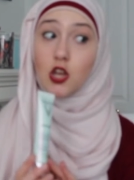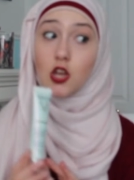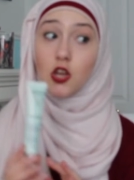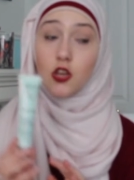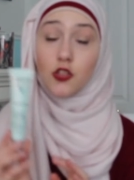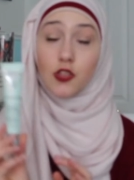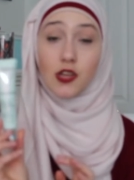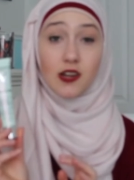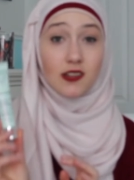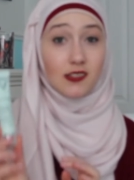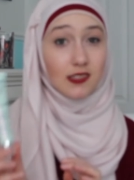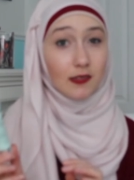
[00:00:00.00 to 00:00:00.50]

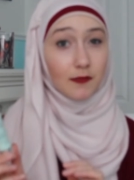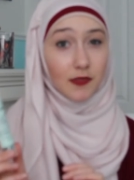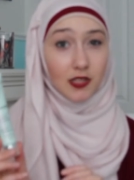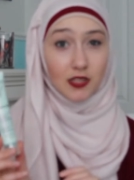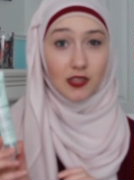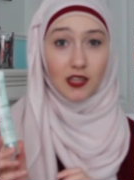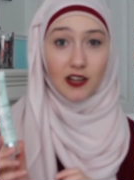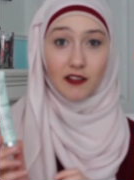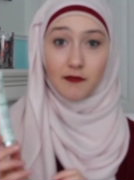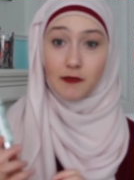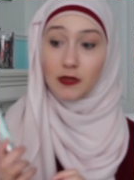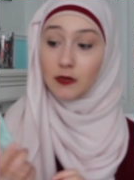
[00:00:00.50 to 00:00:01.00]
that is something
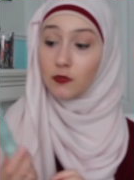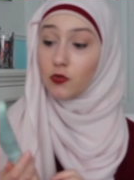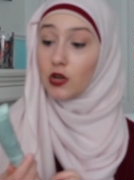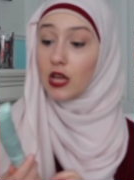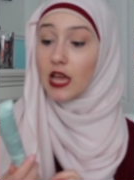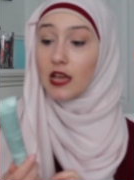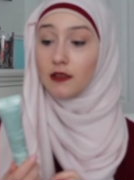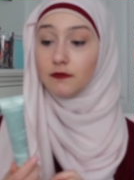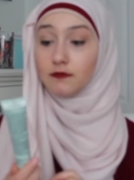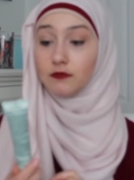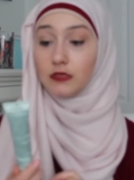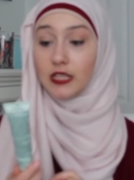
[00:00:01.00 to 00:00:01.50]
that I've been
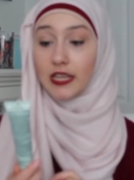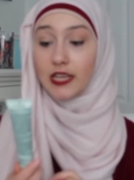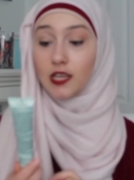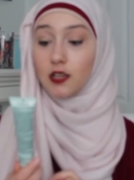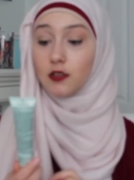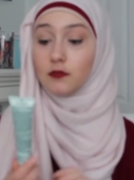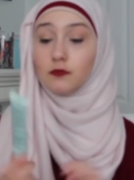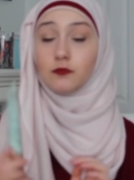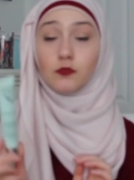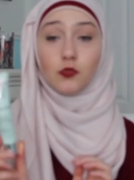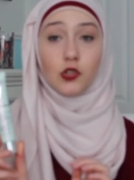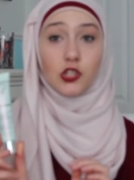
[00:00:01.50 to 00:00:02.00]
like
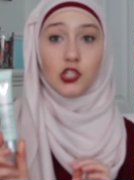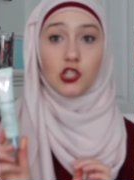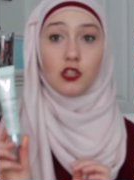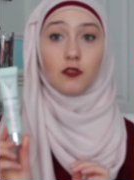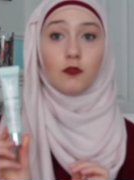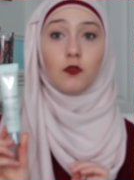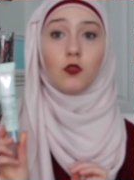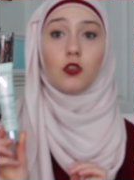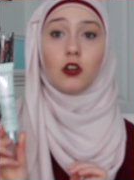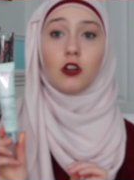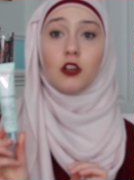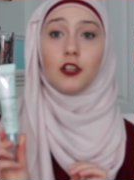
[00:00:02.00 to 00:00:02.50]
reaching
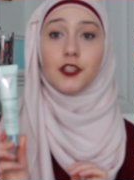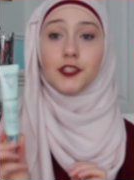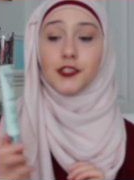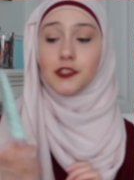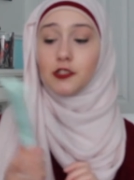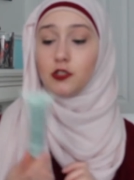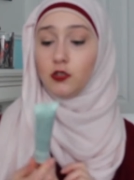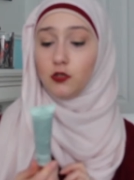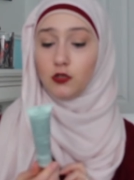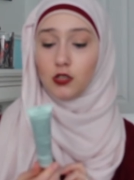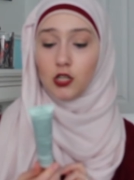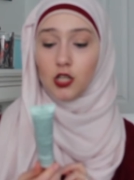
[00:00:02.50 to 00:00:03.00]
for
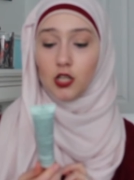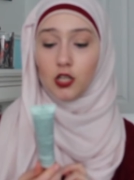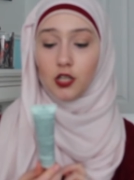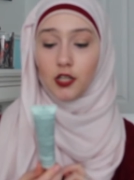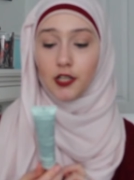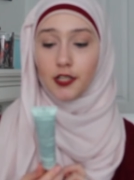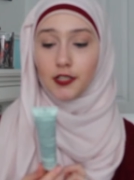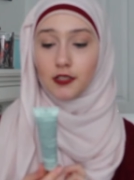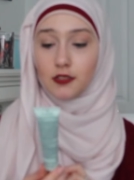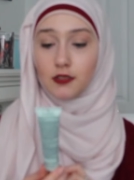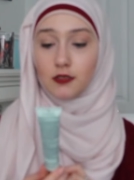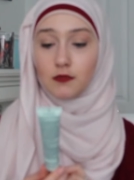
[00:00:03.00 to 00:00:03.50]
also a
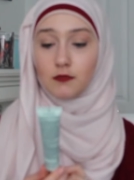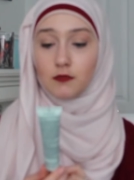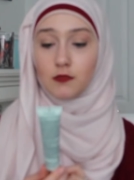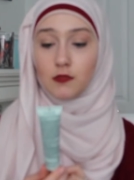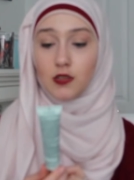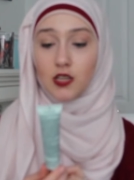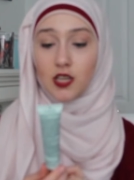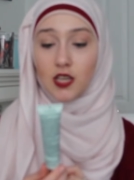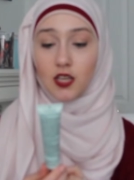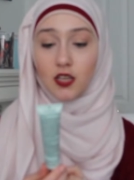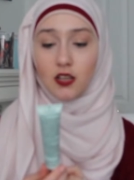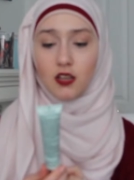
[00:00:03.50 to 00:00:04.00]
lot.
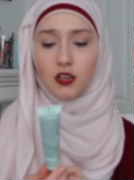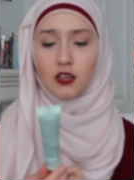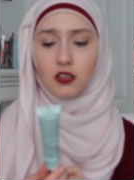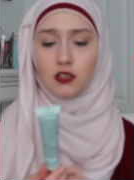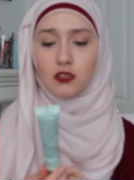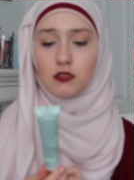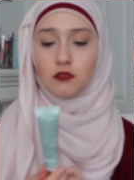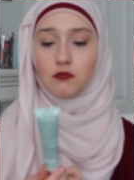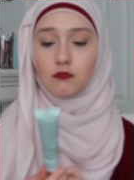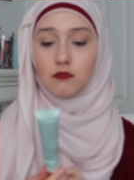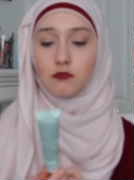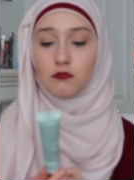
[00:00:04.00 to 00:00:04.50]
And
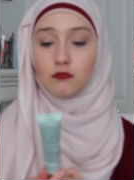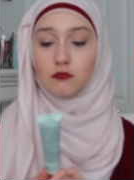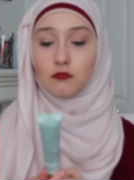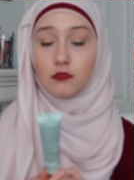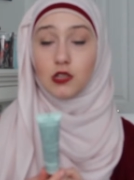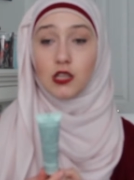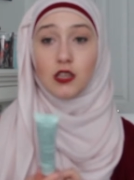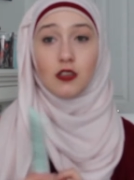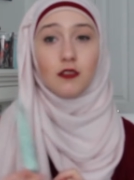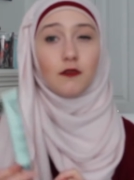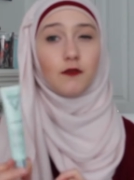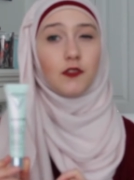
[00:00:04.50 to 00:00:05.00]

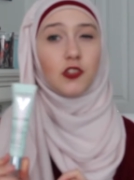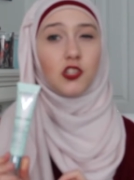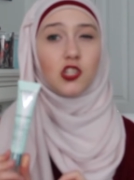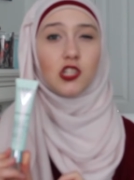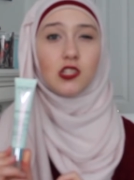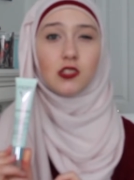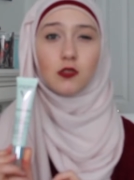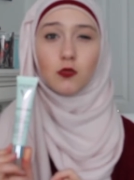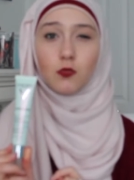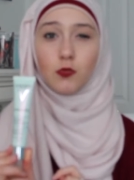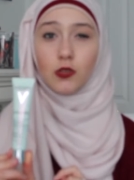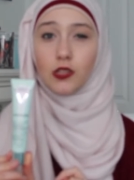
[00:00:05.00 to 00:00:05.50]
Vichy is
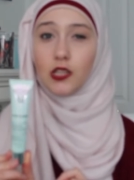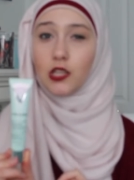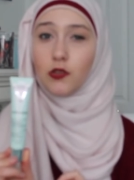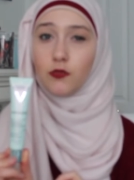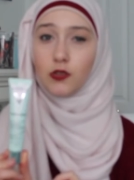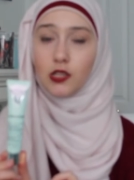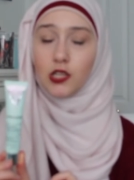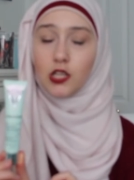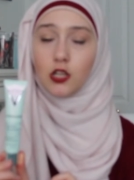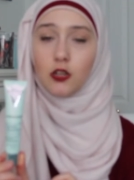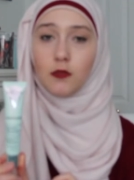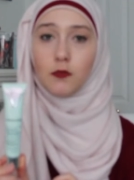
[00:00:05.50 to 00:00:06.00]
a really,
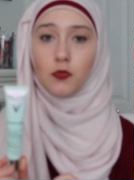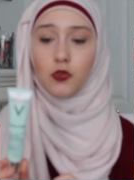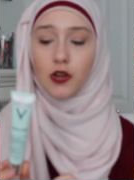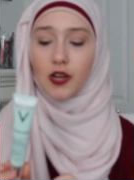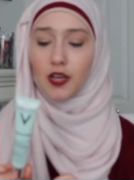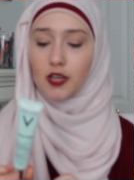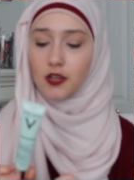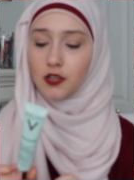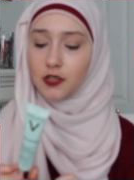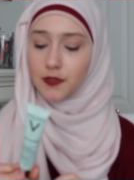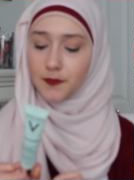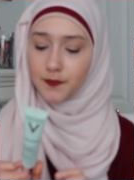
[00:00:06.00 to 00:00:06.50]
really good
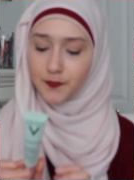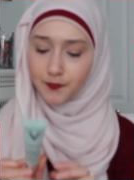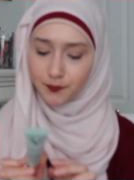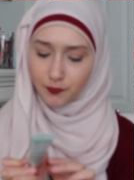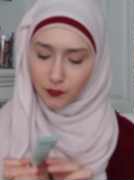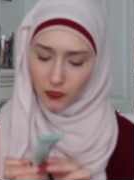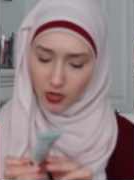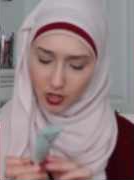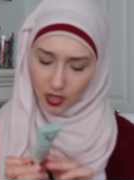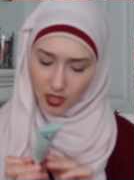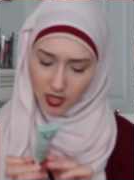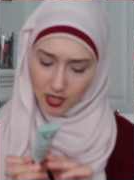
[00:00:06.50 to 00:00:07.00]
brand.
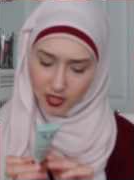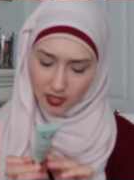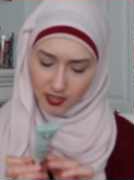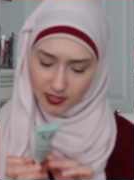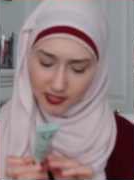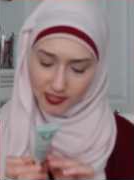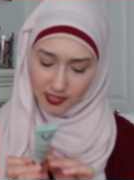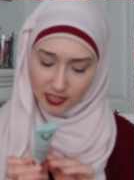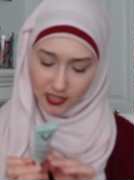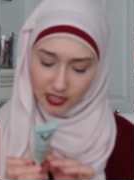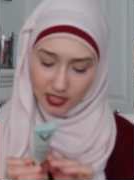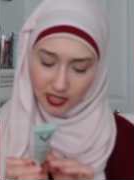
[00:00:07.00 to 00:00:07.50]
It's a
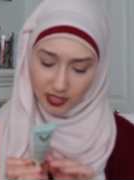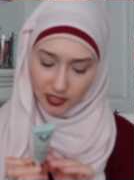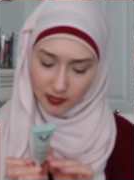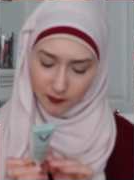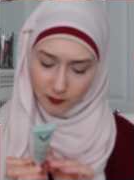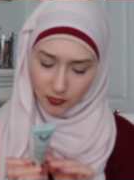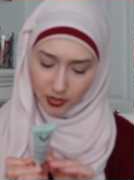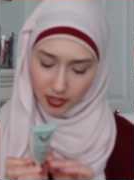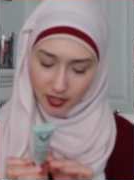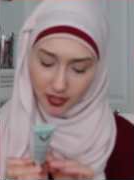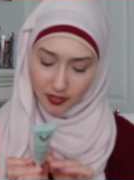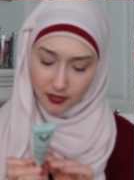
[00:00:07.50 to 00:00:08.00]
Canadian
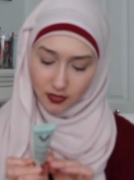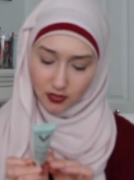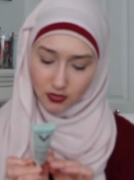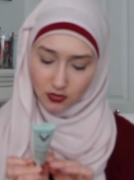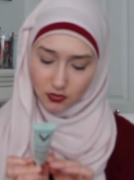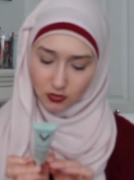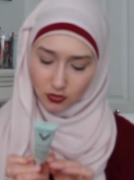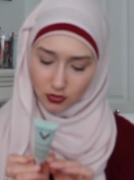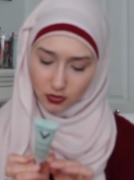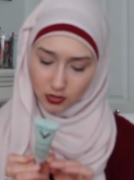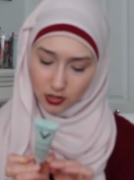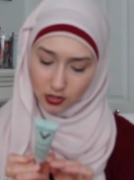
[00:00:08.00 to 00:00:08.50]
brand,
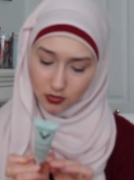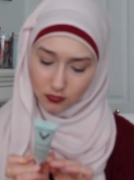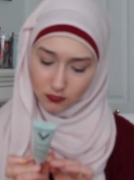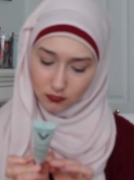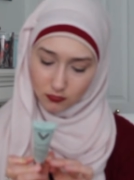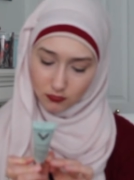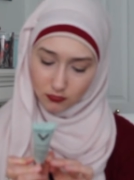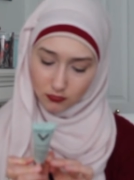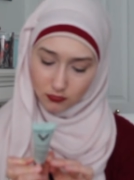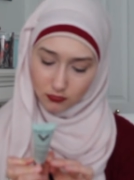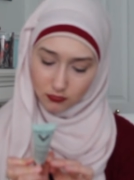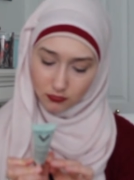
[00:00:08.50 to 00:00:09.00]
or no?
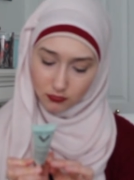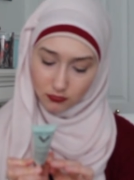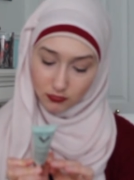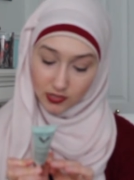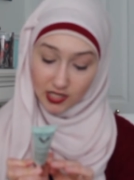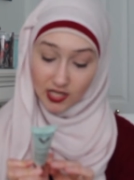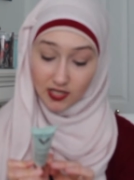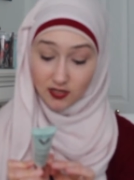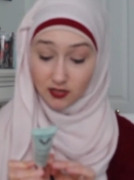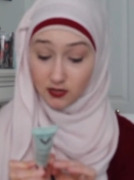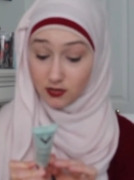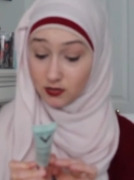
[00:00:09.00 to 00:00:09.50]

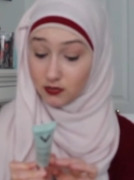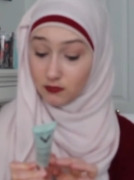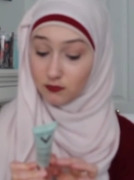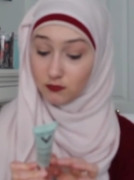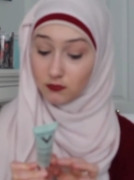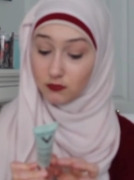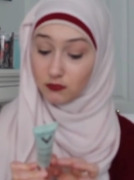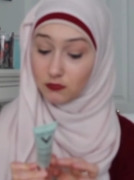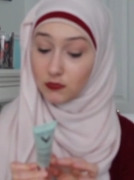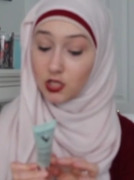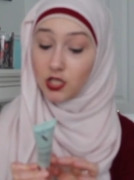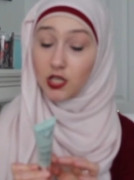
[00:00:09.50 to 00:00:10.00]
Yes,
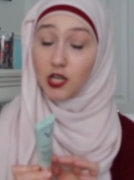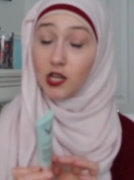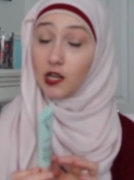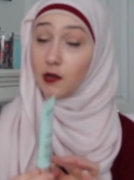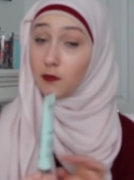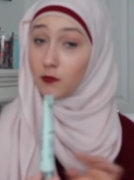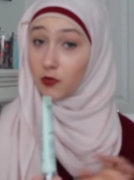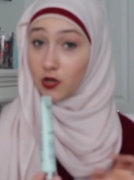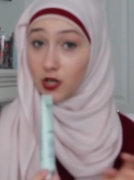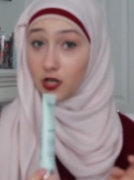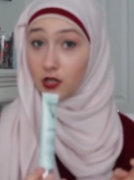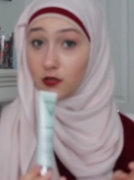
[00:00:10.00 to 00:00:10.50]
Canadian
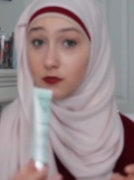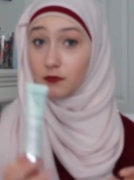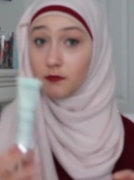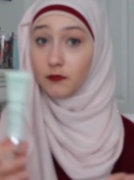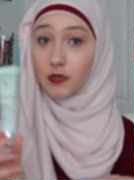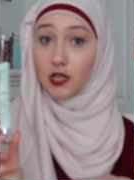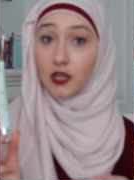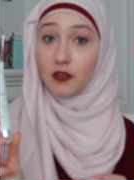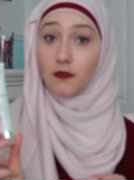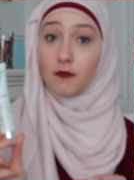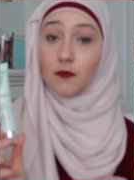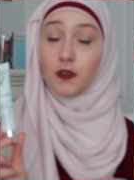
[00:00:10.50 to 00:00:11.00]
brand
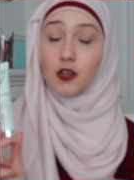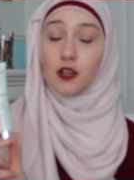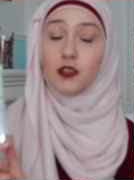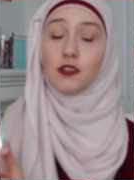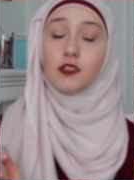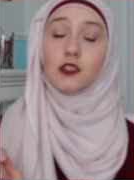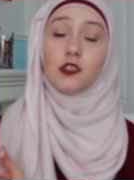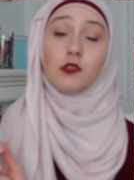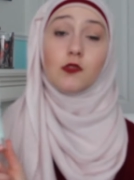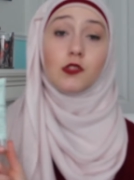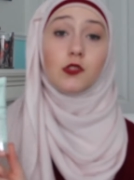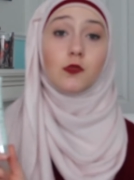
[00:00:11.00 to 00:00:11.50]
made in France.
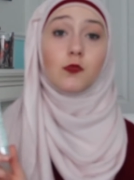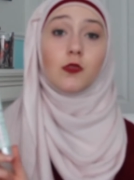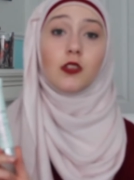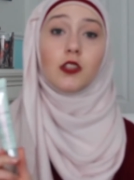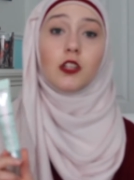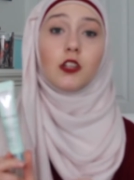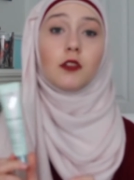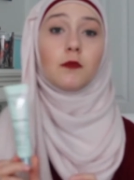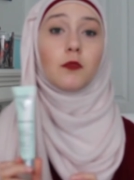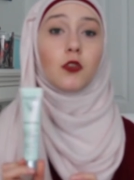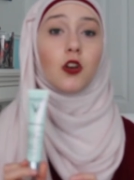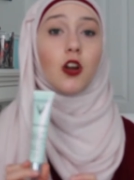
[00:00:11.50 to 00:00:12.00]
So it's a really
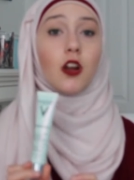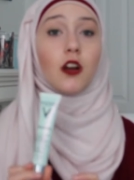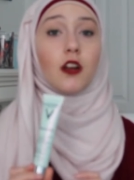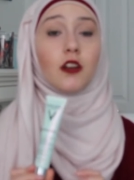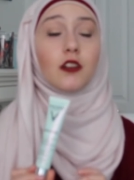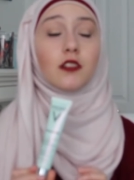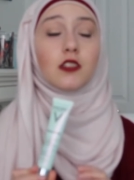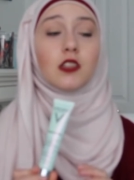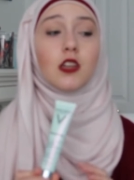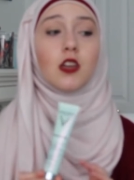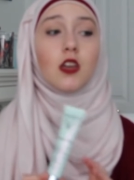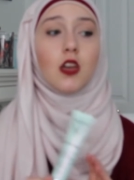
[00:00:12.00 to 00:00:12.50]
good
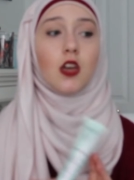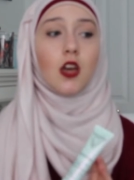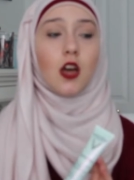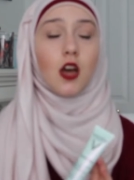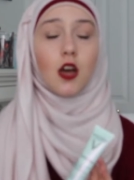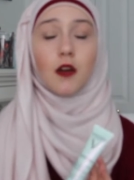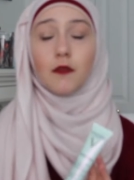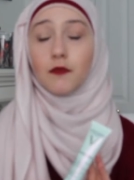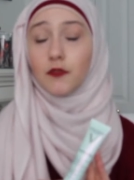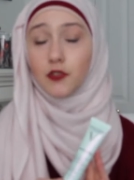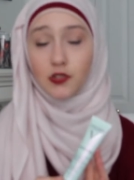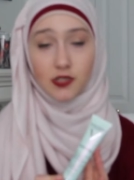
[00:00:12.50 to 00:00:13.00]
product
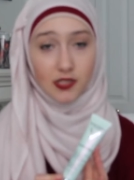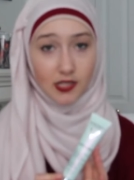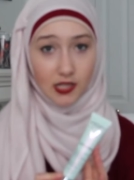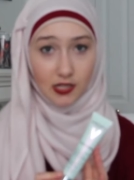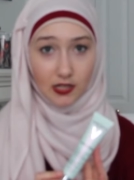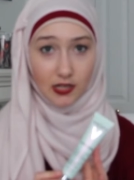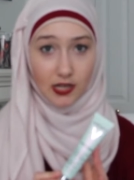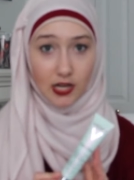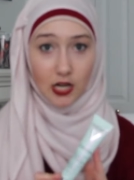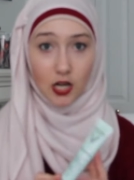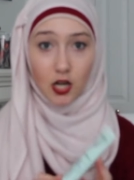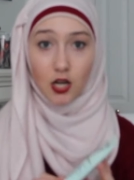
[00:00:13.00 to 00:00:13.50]
for
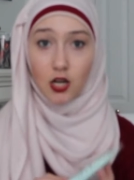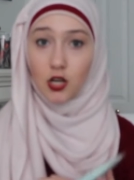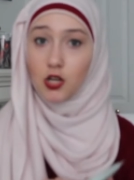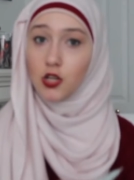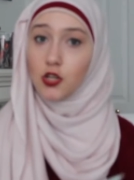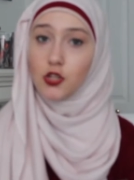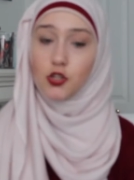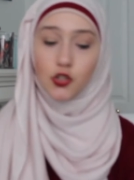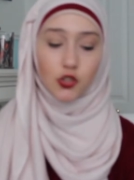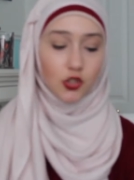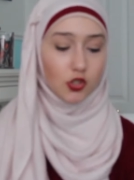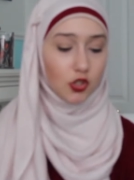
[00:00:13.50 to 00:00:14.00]
skincare.
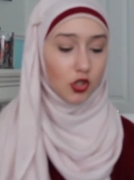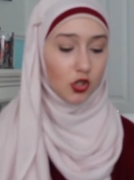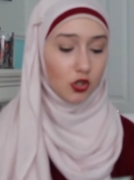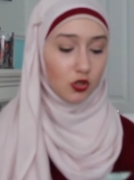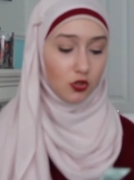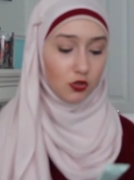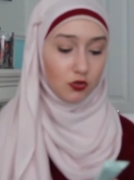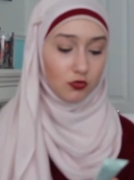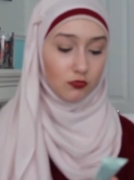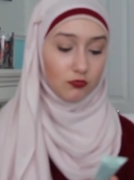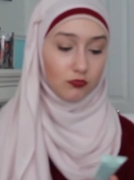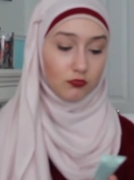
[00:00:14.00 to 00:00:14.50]

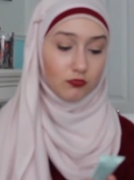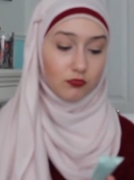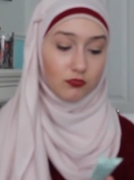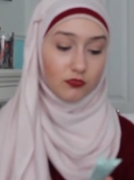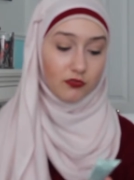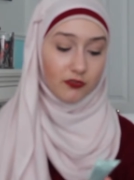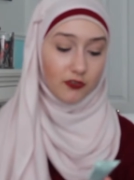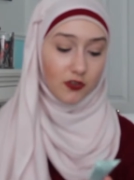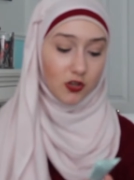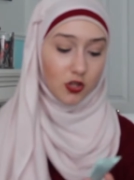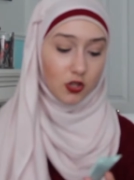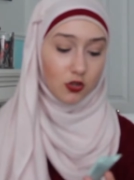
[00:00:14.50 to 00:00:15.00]
So
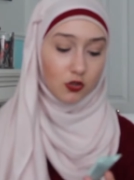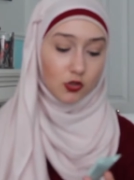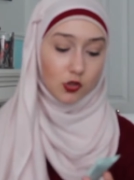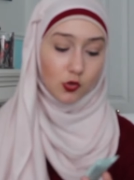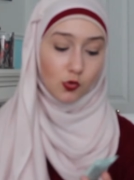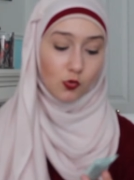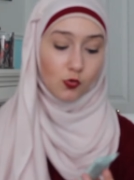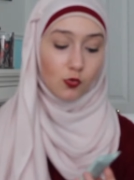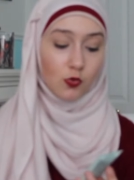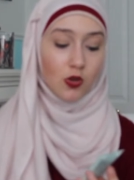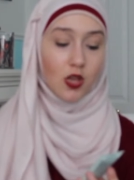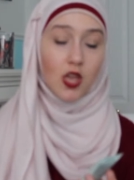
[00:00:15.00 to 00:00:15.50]
for those
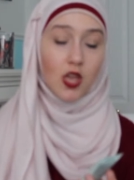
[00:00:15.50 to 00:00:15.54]
who